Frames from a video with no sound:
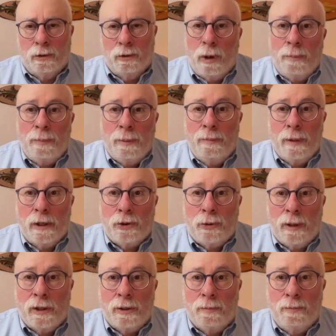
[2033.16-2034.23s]
Trump
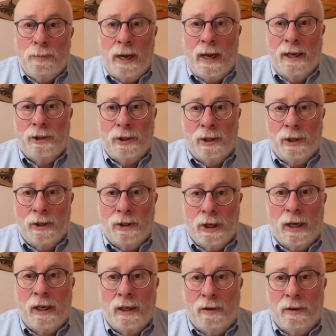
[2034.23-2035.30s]
administration passed an
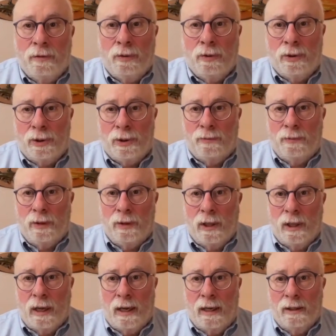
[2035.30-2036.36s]
executive order
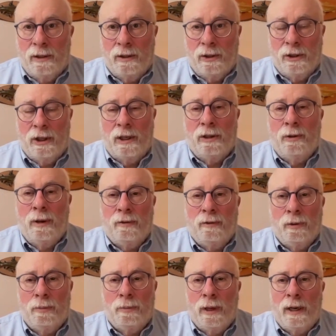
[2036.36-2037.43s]
that said you have to
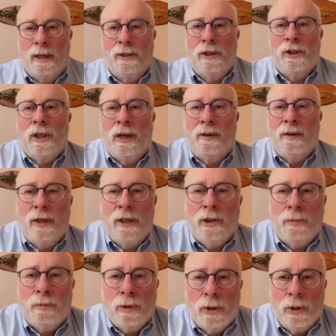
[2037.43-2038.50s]
apply this
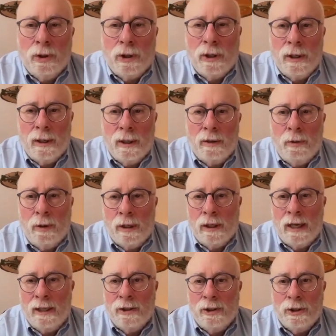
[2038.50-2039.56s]
definition when looking at
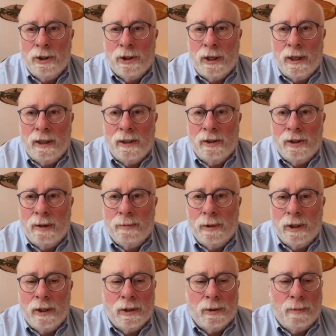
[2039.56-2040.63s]
cases of
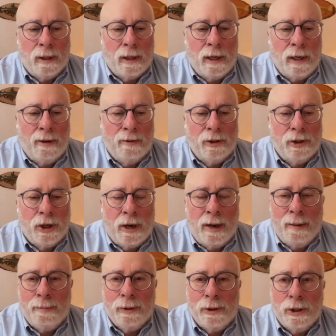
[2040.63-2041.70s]
anti-Semitism on college
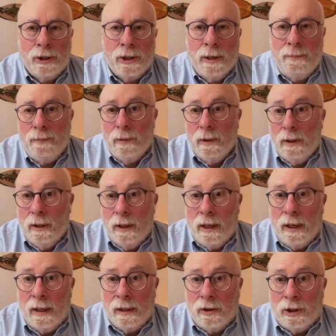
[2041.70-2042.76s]
campuses.
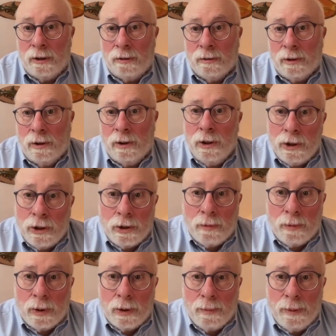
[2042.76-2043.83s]
And Jared Kushner
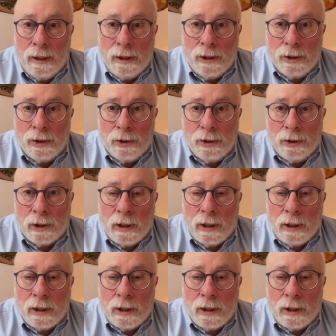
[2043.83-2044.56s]
wrote a piece in the New York